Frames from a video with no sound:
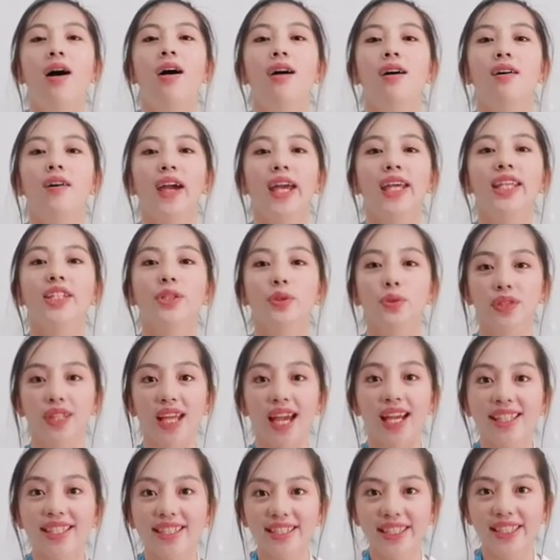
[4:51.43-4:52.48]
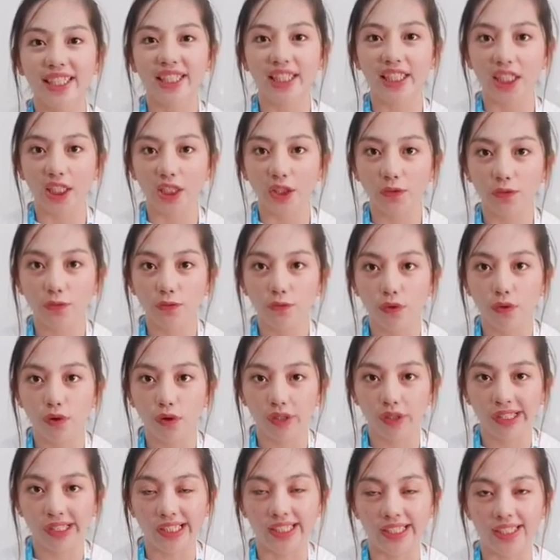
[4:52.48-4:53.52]
Okay, so that's it
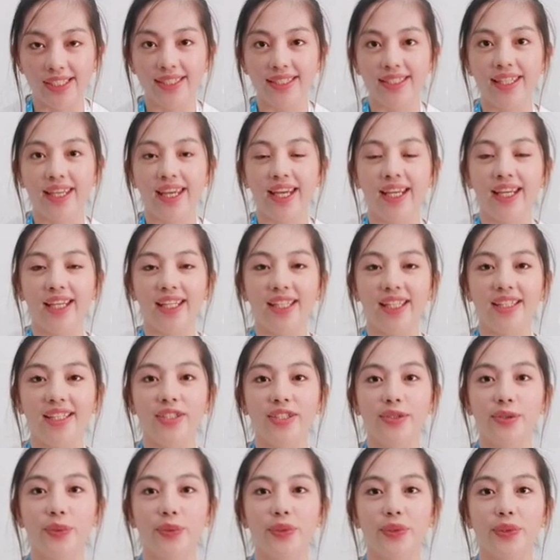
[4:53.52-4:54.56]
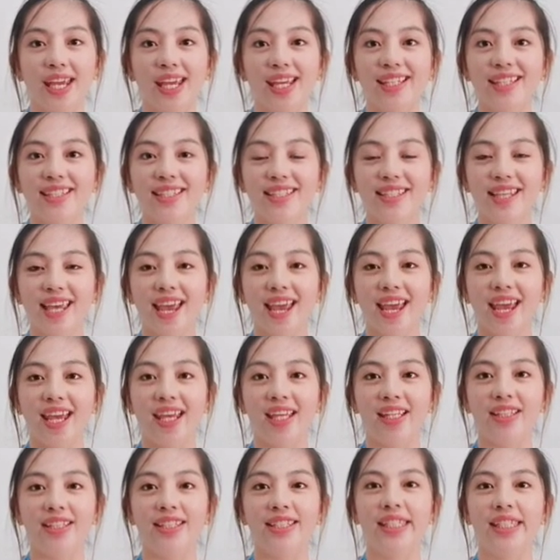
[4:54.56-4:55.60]
for this day, students, and
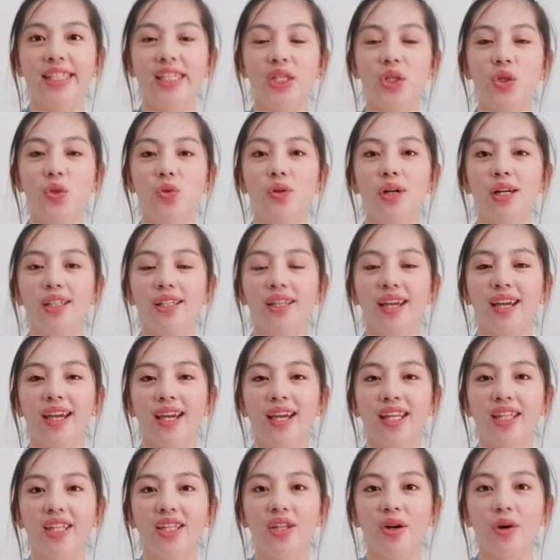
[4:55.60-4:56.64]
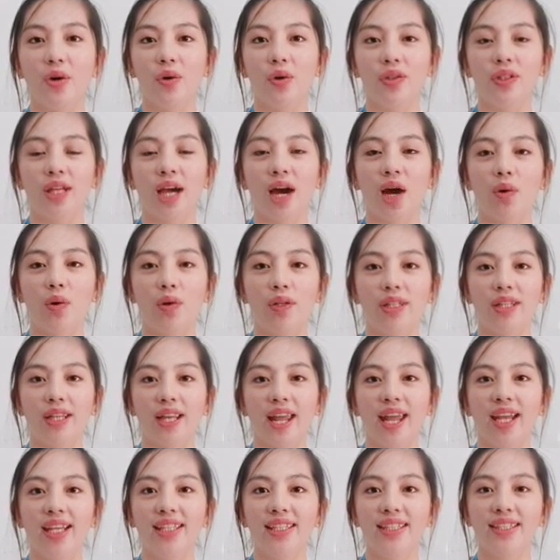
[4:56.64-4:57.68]
see you again on our
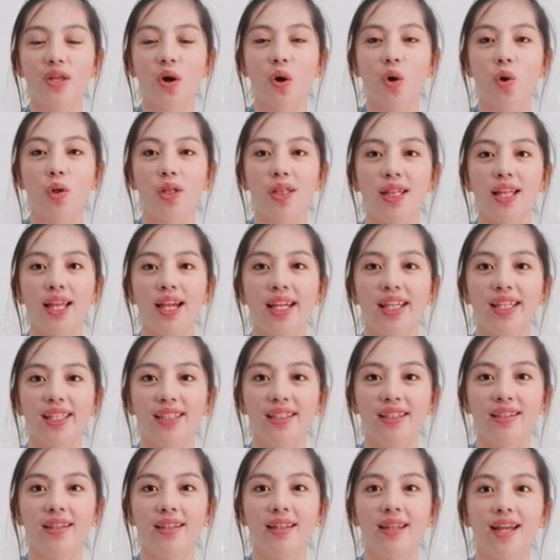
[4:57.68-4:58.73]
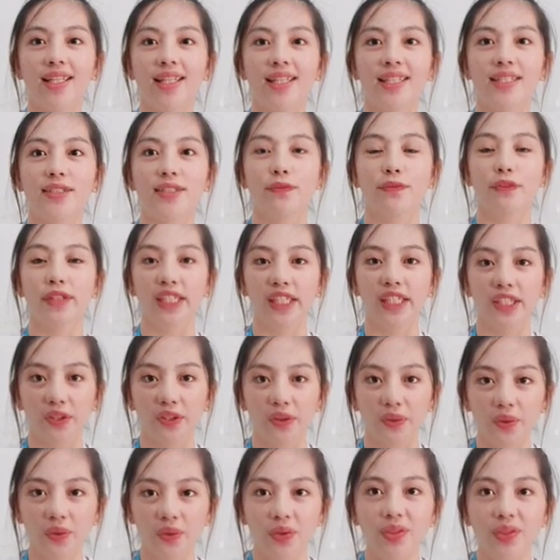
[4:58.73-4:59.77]
next online class
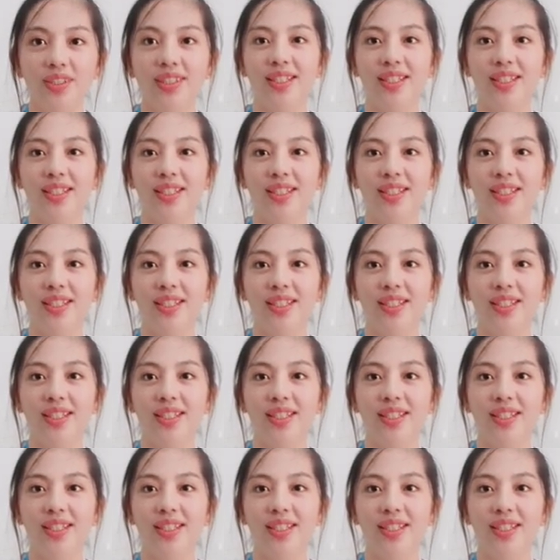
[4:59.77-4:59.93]
video.